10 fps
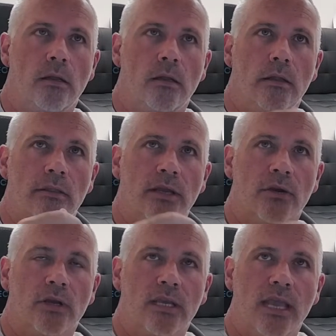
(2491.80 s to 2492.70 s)
there
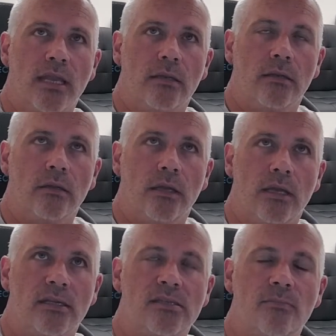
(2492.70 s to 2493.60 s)
again,
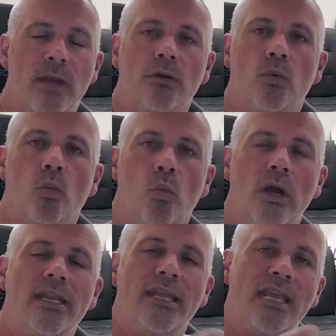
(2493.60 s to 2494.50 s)
doesn't matter
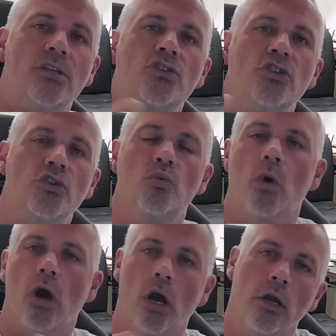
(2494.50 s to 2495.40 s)
what age you
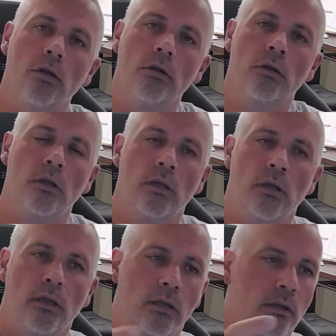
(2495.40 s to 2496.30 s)
are.
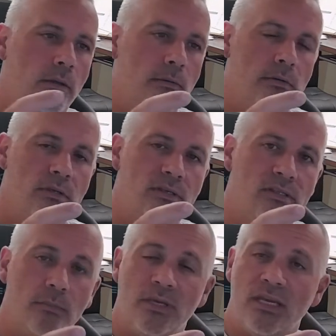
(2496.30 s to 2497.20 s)

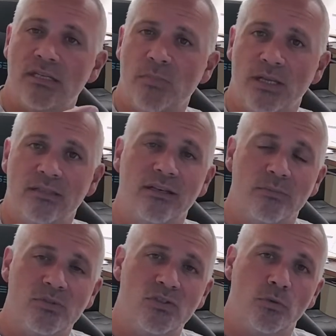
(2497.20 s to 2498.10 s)
Some kids picked it up
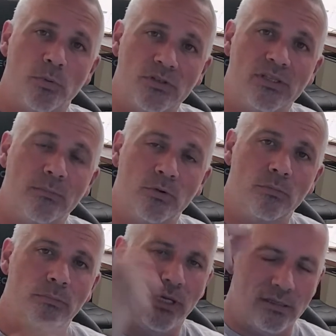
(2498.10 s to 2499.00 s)
super simple
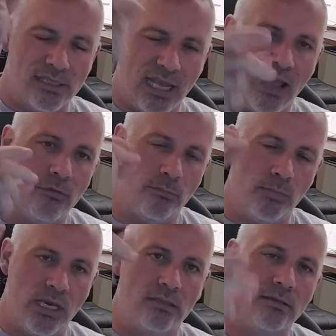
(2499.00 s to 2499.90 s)
because they have a
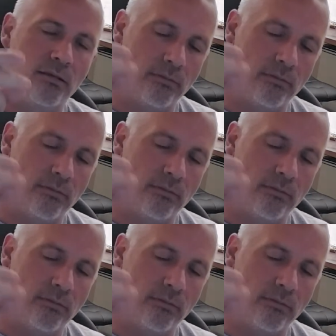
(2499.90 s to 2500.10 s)
beat.